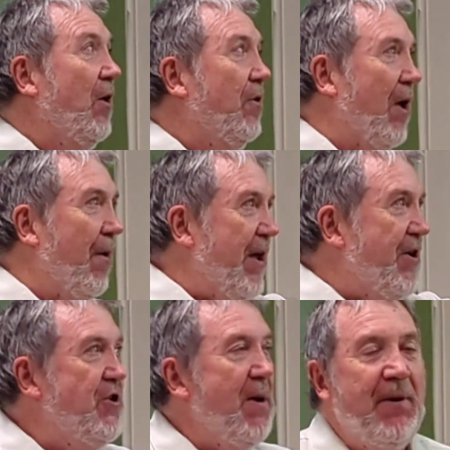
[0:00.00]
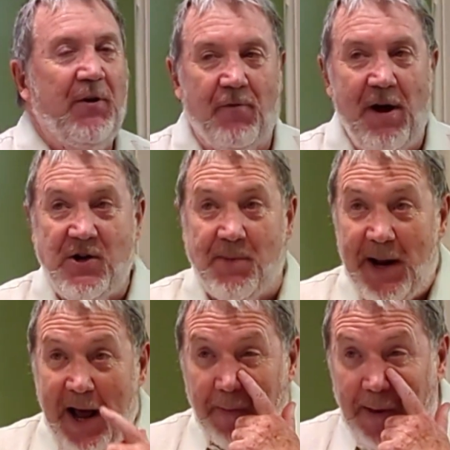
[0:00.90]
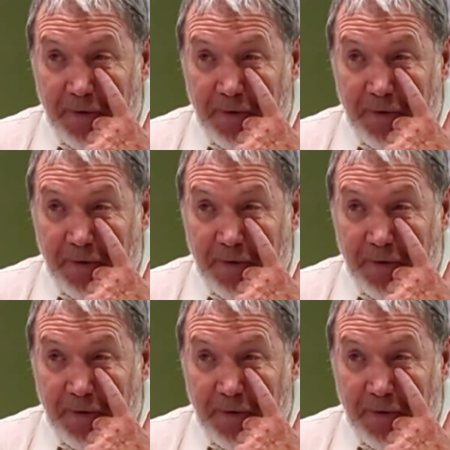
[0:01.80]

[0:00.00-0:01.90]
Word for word: so they ship his regiment out there.